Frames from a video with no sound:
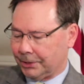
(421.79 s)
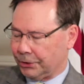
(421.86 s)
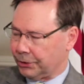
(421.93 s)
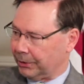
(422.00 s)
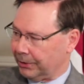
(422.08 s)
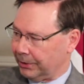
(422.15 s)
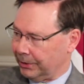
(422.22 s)
in
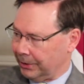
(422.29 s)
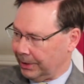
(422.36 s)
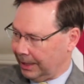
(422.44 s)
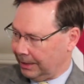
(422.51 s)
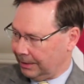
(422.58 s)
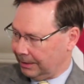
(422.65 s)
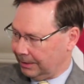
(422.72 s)
certain
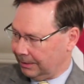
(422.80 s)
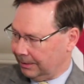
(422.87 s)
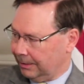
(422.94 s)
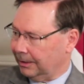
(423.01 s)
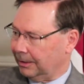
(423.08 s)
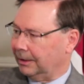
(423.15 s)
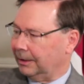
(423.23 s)
states.
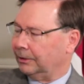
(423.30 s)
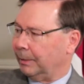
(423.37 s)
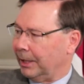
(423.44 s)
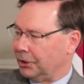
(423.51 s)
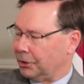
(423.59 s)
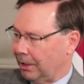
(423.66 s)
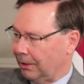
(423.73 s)

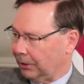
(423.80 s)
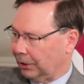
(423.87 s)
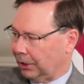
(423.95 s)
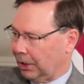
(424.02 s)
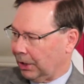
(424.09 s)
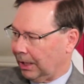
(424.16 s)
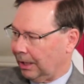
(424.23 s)
Depends on the
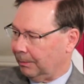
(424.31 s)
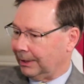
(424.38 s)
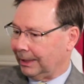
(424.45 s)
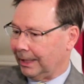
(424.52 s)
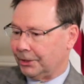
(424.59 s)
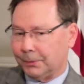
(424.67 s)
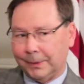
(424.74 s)
law, but
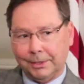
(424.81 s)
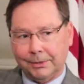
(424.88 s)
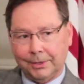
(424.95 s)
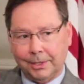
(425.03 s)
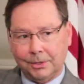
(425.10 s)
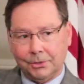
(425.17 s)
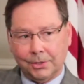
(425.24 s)
that's one of
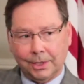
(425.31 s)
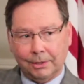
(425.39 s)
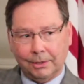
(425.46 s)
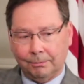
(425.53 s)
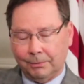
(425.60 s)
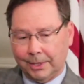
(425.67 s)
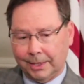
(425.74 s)
the things
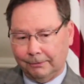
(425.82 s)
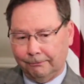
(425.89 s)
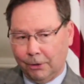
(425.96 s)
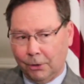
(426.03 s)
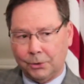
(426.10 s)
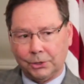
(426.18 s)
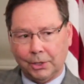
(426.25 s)
that
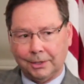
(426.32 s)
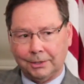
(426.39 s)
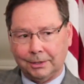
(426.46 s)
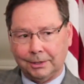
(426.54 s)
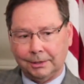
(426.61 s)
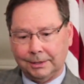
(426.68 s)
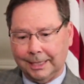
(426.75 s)
folks
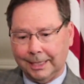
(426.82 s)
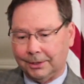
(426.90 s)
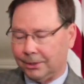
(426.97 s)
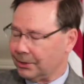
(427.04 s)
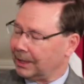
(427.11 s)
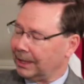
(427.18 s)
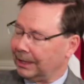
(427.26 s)
ought to get
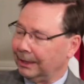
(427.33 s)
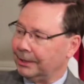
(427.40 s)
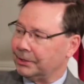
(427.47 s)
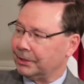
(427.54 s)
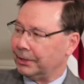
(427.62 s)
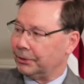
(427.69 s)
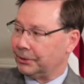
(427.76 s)
their state
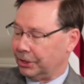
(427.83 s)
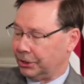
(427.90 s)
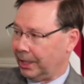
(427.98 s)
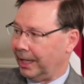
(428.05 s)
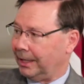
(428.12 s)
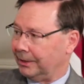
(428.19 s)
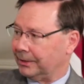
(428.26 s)
legislators to
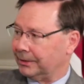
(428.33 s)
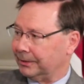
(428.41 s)
change.